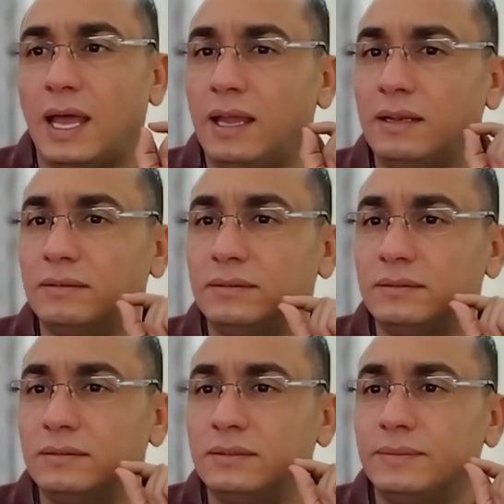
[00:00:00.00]

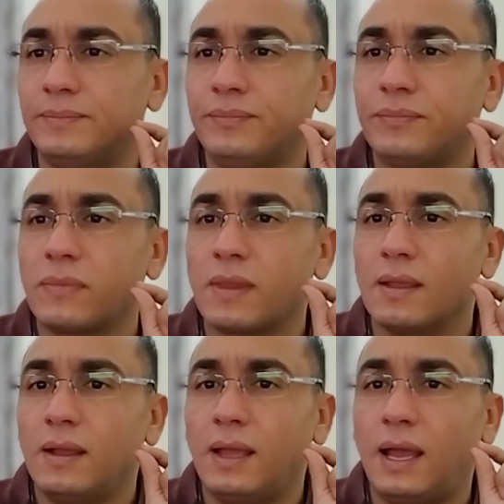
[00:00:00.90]
And
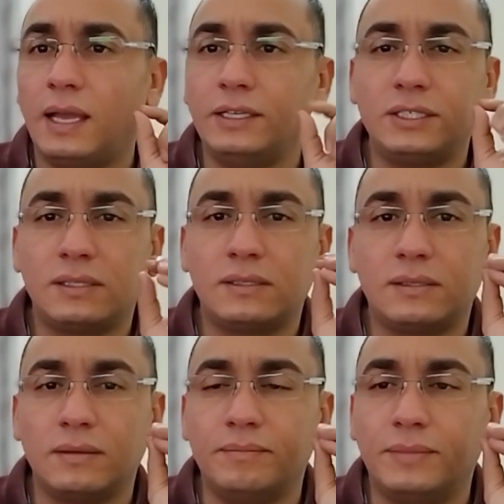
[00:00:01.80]
I
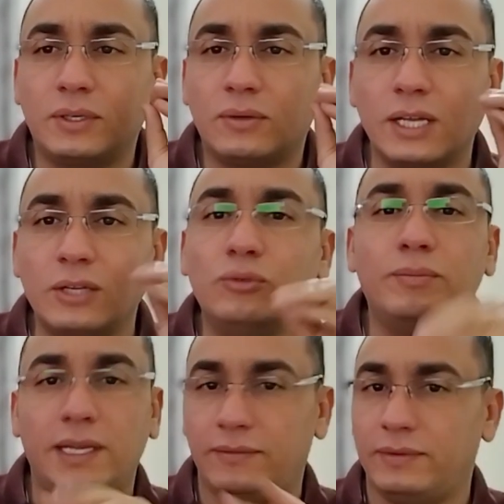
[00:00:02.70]
just because I do
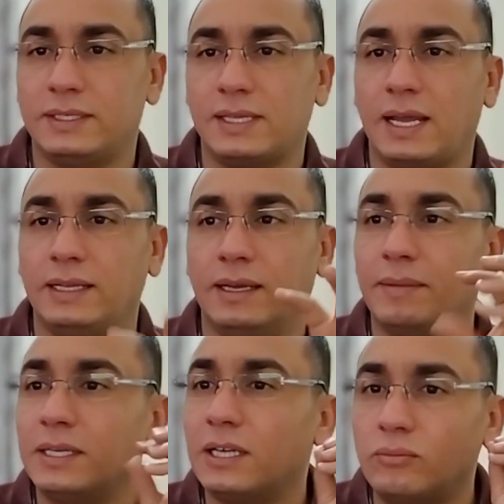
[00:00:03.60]
believe in this idea,
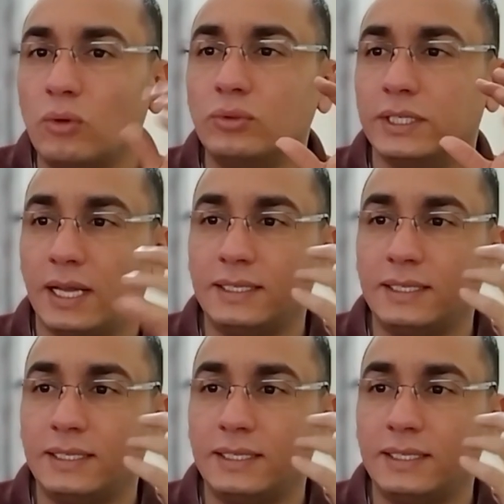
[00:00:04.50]
but I wrote it.